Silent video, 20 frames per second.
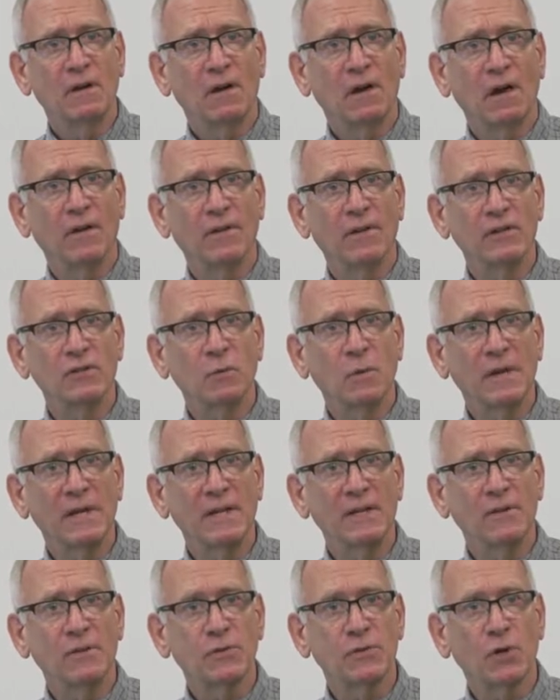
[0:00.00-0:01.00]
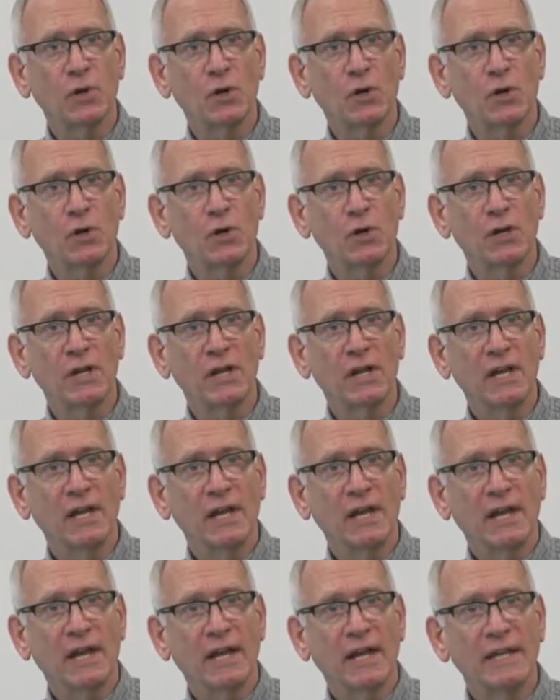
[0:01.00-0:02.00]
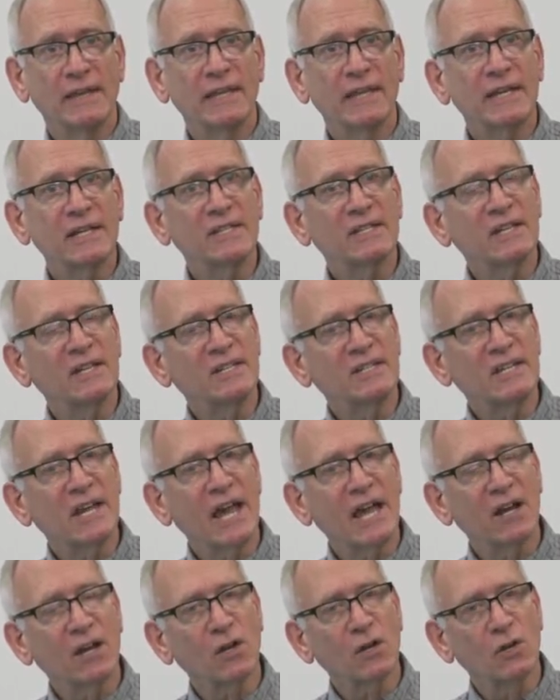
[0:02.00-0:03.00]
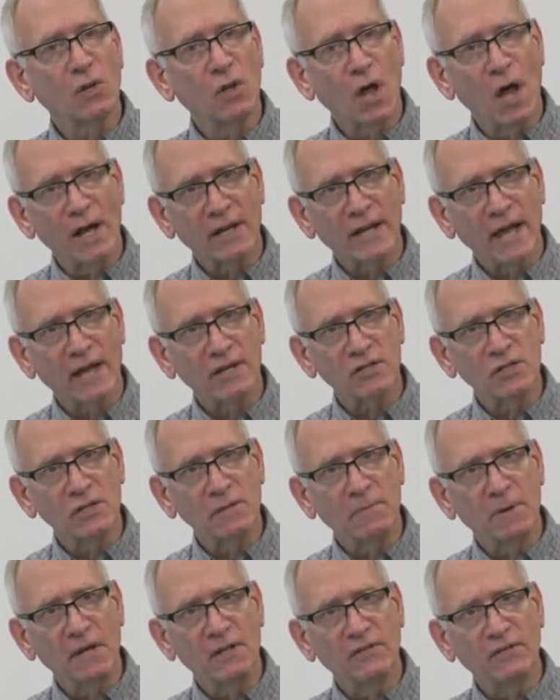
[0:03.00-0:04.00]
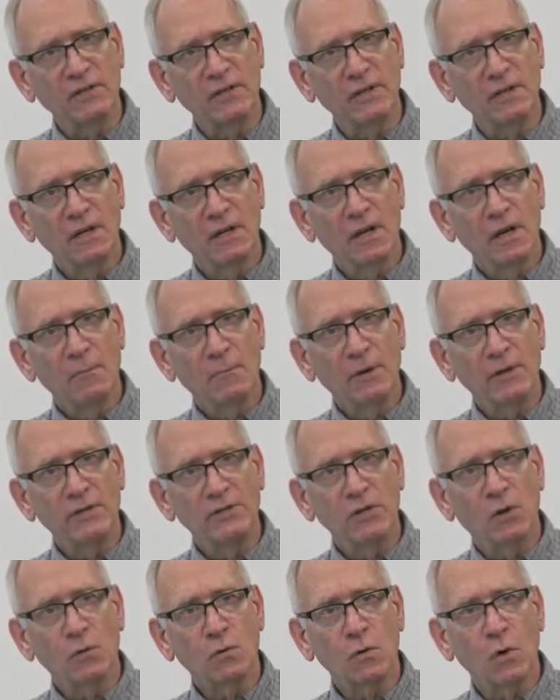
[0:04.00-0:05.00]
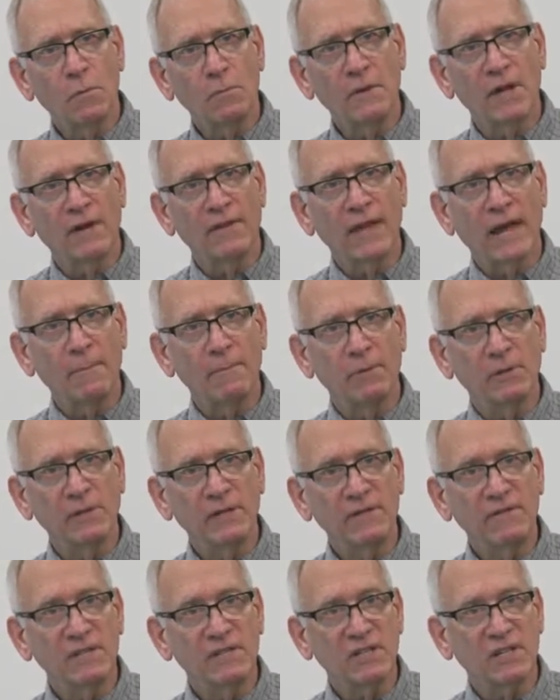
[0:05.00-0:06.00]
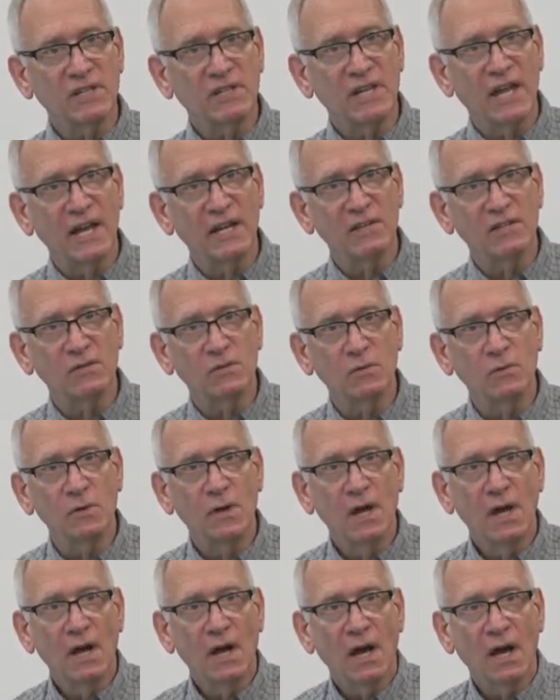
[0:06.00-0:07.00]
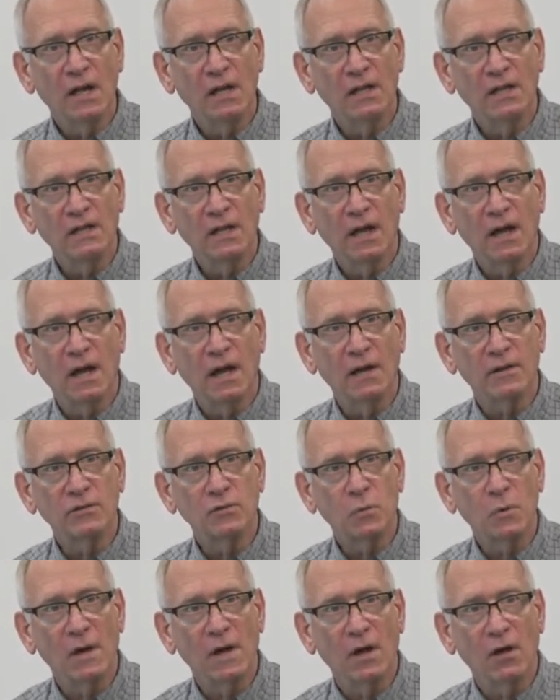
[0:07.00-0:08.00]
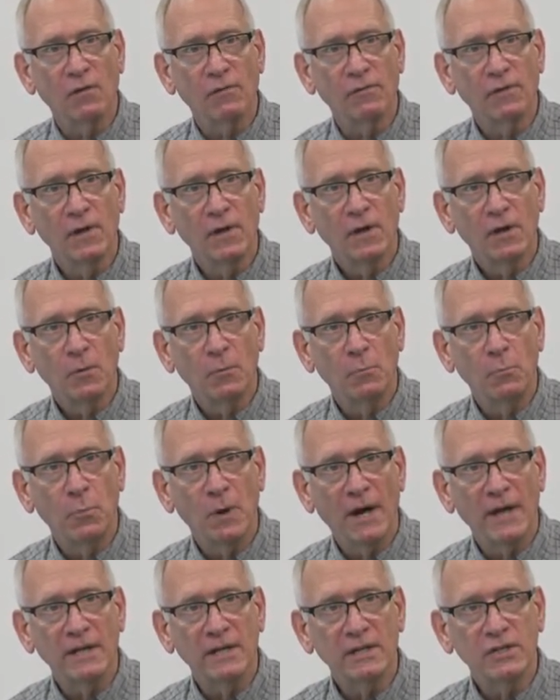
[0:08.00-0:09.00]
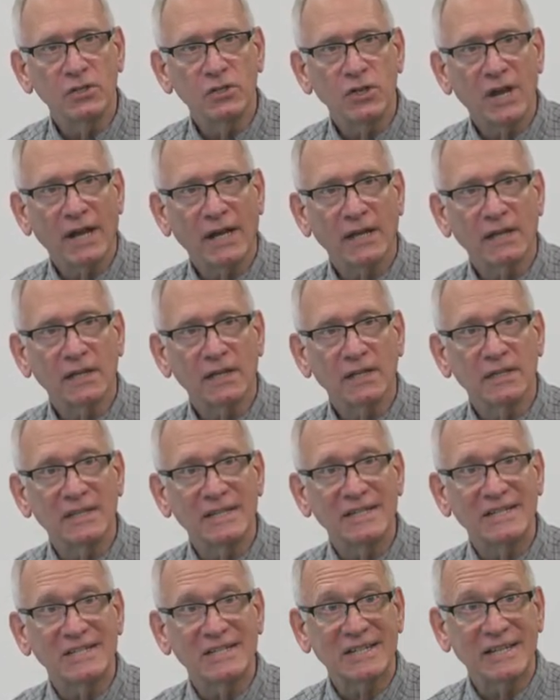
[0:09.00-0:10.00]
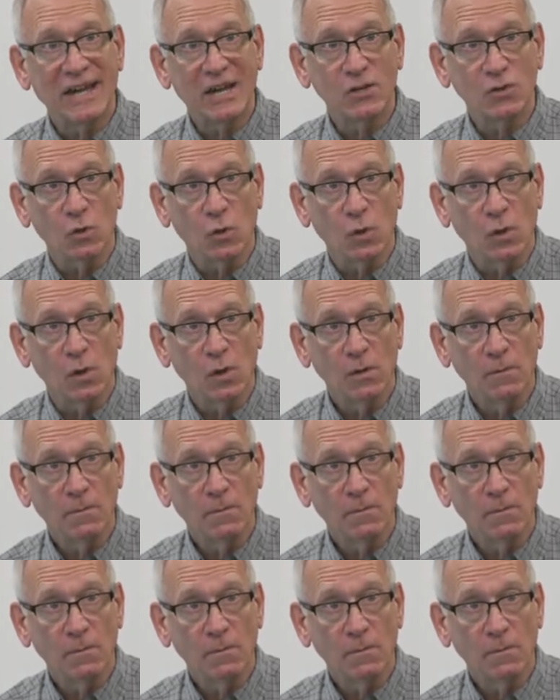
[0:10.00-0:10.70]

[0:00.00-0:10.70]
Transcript: on the 23rd, and I think it's at 10 o'clock, actually, Macy. But don't quote me on that. I believe it's at 10 to uh, uh, 12, but check the schedule